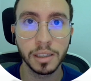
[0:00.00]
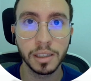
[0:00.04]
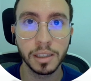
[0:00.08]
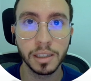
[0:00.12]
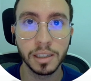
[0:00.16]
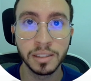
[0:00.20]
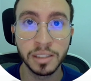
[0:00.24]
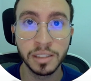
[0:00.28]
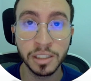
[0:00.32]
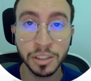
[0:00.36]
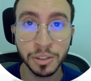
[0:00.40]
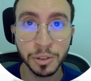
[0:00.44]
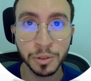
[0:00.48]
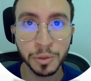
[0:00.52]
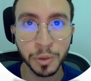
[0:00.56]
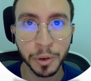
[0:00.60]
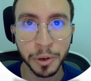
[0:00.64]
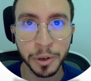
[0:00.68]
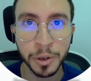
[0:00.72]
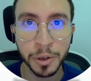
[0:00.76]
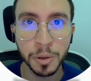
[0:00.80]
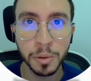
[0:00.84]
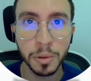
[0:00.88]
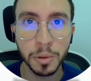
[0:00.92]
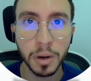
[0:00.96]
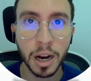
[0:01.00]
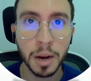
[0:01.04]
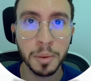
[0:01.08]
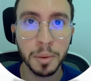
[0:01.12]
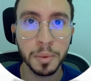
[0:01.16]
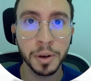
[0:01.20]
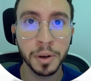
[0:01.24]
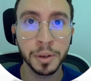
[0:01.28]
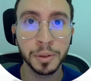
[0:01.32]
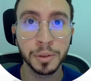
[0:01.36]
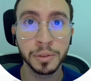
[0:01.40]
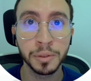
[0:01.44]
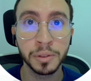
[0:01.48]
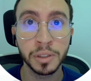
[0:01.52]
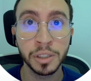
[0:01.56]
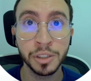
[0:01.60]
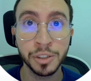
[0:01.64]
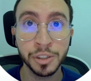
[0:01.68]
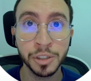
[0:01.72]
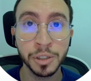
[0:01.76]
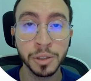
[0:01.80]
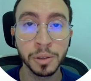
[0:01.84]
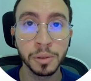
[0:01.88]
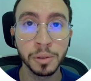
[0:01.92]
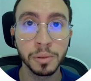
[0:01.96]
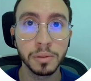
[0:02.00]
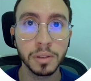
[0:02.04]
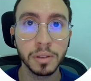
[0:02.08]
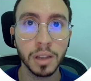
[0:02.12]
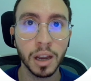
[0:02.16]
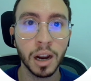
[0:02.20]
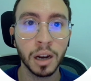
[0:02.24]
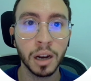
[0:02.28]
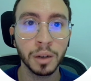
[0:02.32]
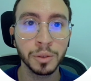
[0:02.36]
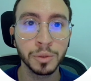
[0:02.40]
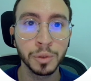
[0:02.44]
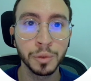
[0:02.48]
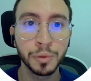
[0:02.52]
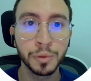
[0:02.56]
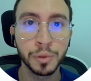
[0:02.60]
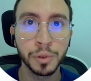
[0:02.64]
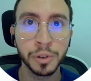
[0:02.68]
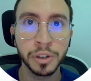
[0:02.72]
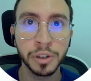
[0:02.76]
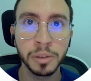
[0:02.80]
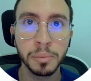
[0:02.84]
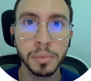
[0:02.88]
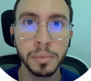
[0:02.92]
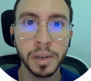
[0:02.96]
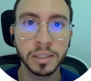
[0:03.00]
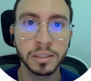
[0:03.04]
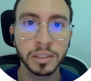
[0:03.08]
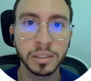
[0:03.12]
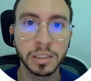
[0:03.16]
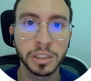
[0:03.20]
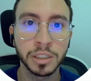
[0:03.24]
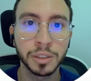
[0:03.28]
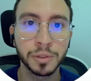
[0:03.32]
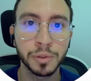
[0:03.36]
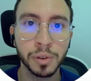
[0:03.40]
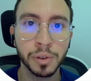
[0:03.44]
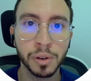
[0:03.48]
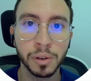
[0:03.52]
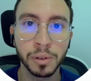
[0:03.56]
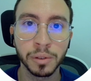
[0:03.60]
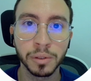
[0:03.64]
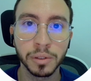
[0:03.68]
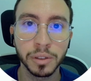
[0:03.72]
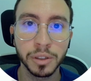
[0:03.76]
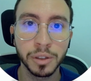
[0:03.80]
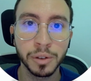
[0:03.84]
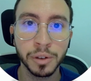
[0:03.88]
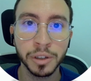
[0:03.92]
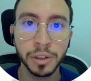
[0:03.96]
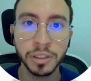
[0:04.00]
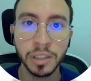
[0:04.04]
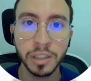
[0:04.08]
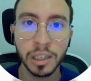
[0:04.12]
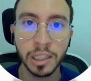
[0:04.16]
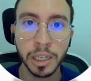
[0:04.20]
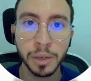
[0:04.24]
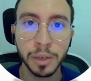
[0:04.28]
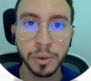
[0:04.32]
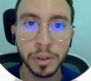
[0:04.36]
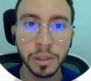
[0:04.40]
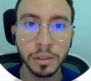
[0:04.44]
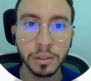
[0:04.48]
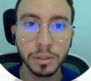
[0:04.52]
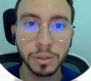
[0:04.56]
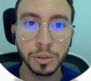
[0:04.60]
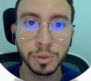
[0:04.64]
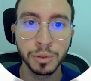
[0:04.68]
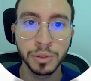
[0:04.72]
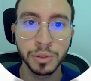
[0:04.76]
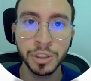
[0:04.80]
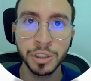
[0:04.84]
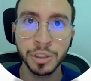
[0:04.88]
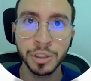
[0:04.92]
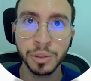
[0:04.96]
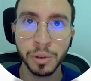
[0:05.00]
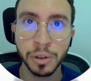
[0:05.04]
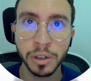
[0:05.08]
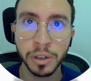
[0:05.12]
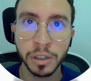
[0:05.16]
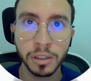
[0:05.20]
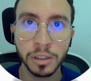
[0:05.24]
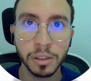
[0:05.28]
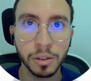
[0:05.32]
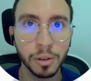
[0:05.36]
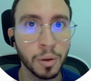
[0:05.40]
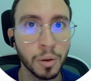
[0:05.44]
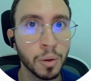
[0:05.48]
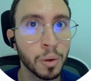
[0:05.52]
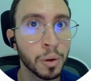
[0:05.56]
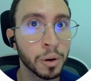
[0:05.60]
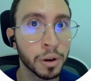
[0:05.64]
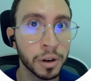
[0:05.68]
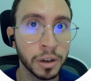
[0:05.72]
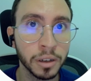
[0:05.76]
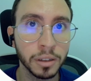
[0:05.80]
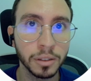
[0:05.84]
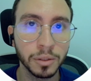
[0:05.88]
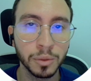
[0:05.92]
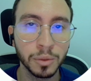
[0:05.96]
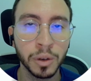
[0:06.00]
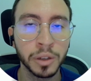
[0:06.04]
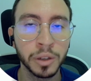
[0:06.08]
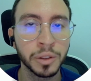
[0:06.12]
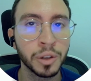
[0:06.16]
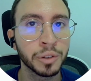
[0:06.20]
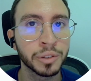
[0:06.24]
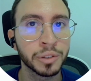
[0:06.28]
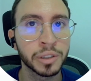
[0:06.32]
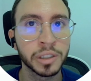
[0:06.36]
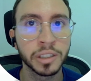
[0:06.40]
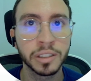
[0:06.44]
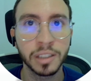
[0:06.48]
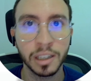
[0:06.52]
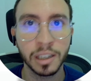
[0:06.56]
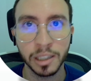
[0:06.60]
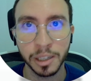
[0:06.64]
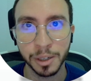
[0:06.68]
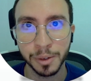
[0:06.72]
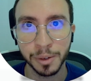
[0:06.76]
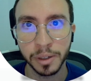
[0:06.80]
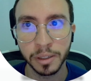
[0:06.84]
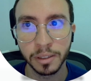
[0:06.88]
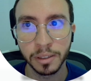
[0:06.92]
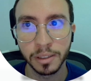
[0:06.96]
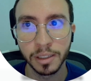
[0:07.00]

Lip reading: In this tutorial, I'm going to teach you how to forward a message from your Telegram to Discord or to another Telegram.